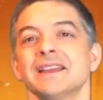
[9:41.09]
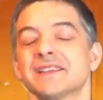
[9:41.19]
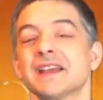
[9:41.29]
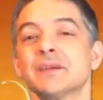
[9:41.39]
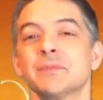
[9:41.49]

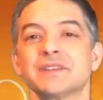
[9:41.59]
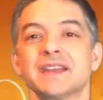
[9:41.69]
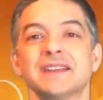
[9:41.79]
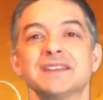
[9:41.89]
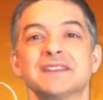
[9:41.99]
Sign number
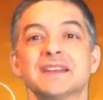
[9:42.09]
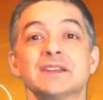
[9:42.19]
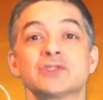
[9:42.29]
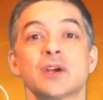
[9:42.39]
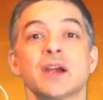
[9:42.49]
10 is
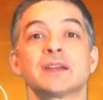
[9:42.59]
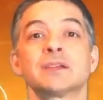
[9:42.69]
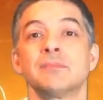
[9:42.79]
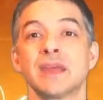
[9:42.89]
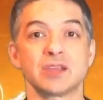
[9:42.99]
he's trying
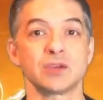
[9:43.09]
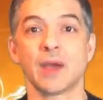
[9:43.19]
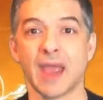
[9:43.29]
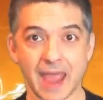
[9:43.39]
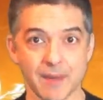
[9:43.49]
to make you
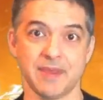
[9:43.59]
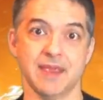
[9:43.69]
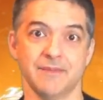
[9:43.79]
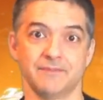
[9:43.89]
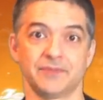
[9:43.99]

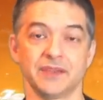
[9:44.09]
happy.